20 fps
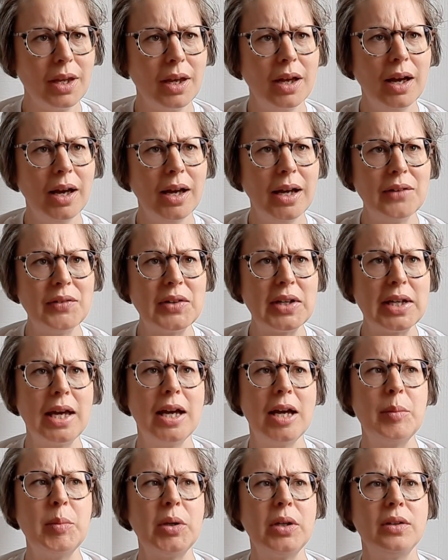have a
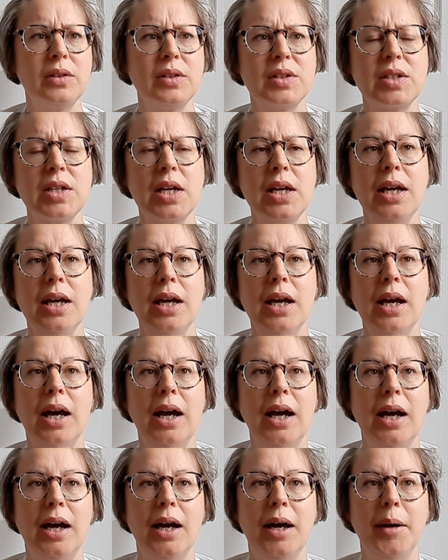cabled
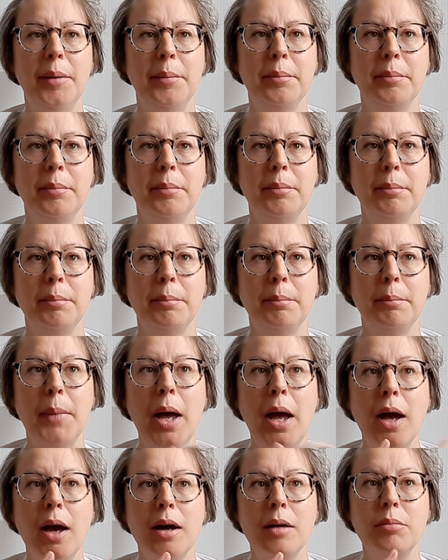
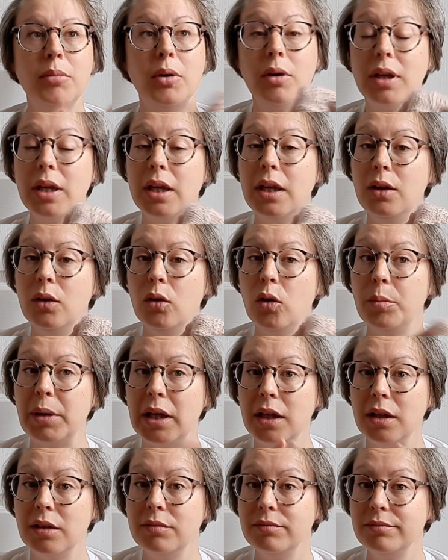bulky
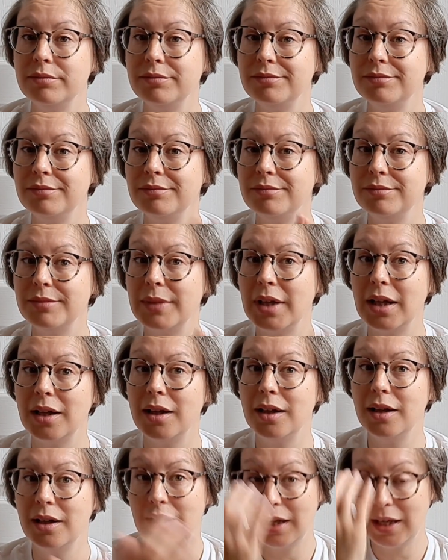lopey
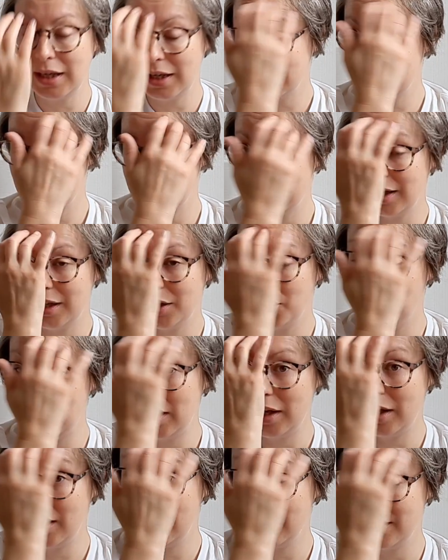hat that I
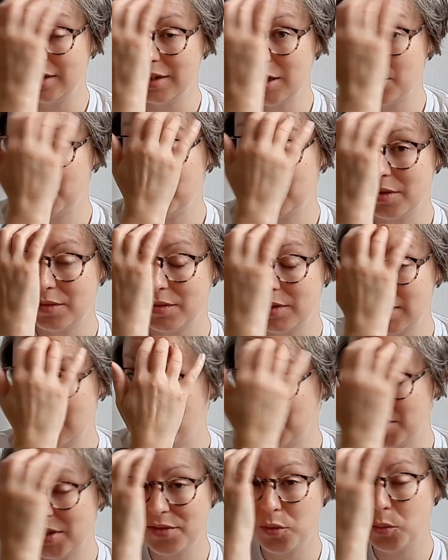wear in the deep
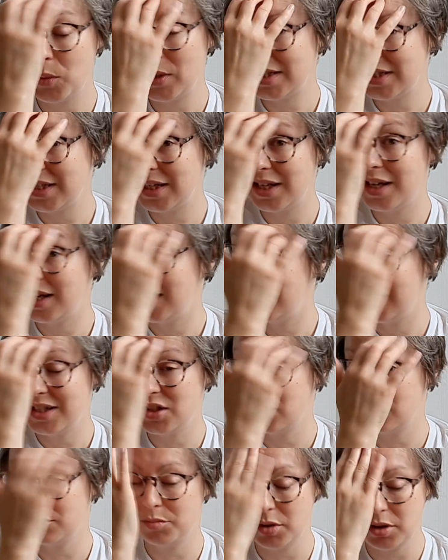depths of the winter, and it
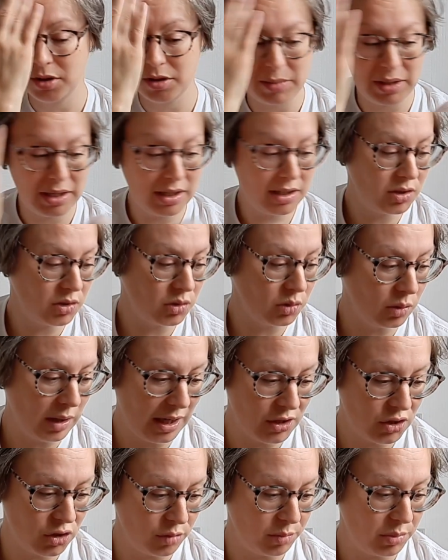doesn't bother me, so I
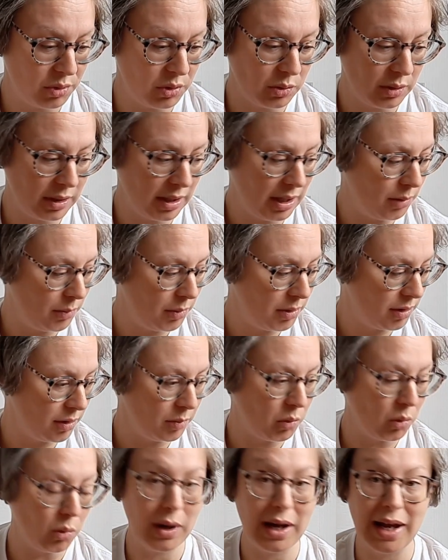should be okay with the
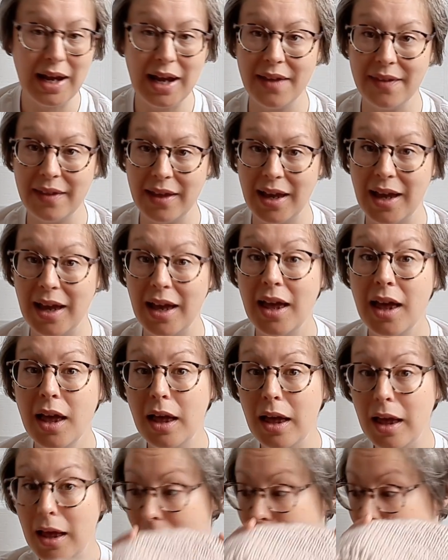mohair there.
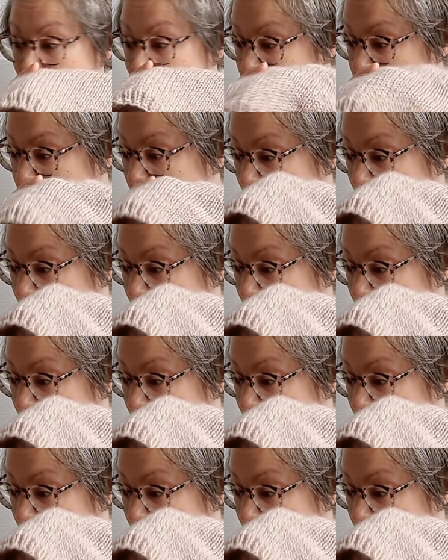So